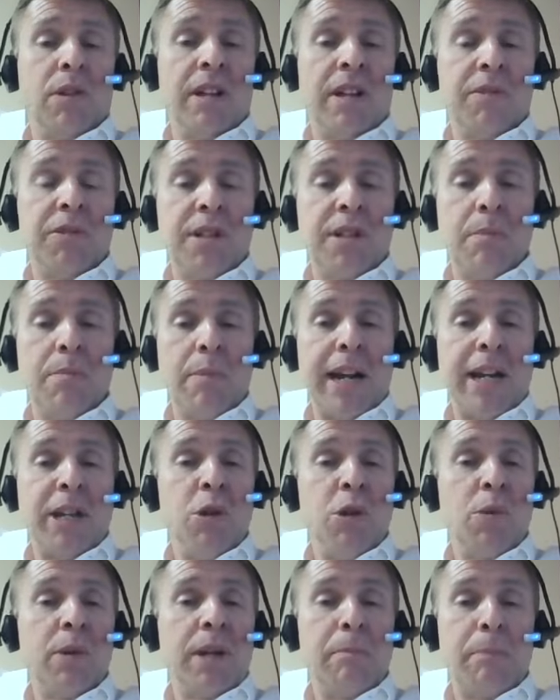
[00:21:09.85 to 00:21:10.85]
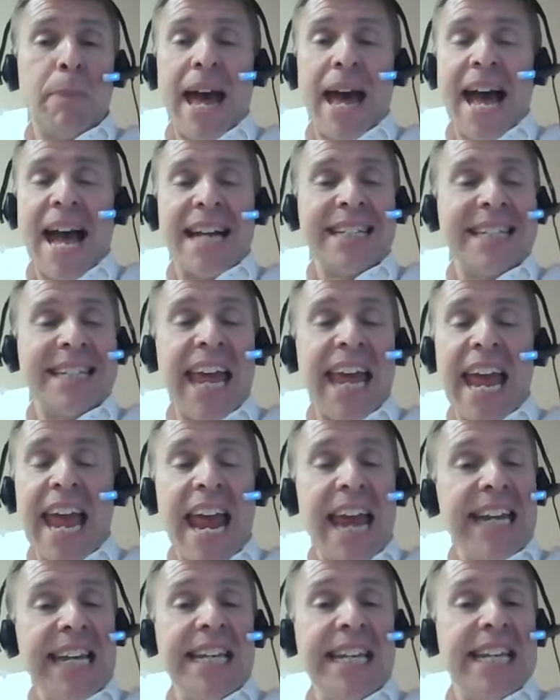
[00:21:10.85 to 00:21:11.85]
of somebody who can pass
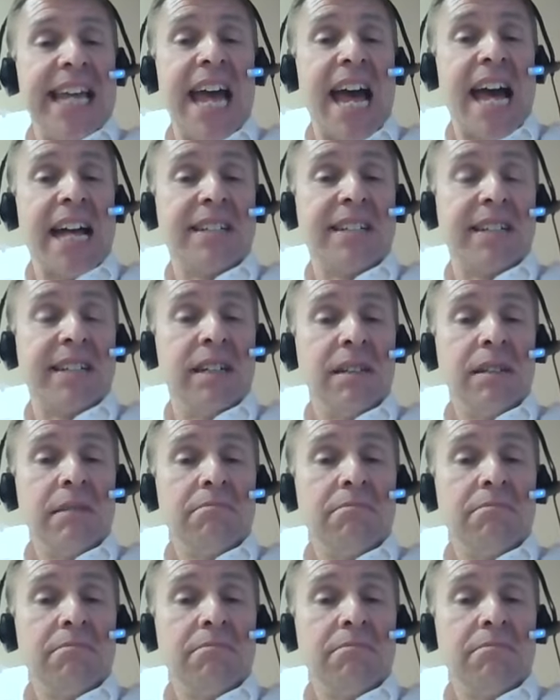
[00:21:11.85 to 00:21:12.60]
any test